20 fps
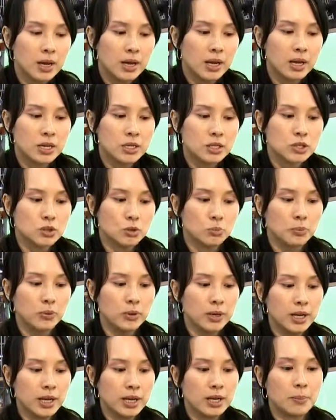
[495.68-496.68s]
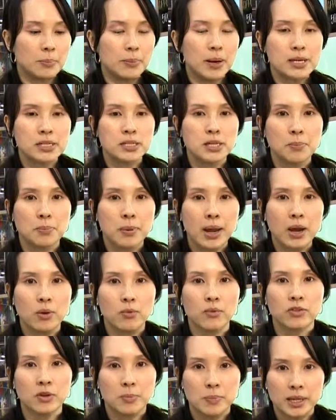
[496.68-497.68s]
is to put it in a plastic bag
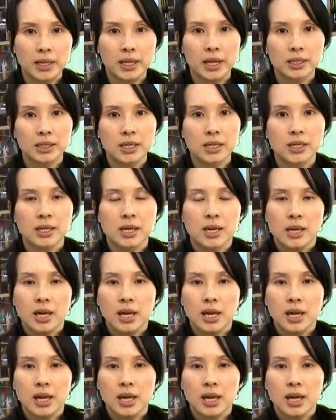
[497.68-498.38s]
with the banana.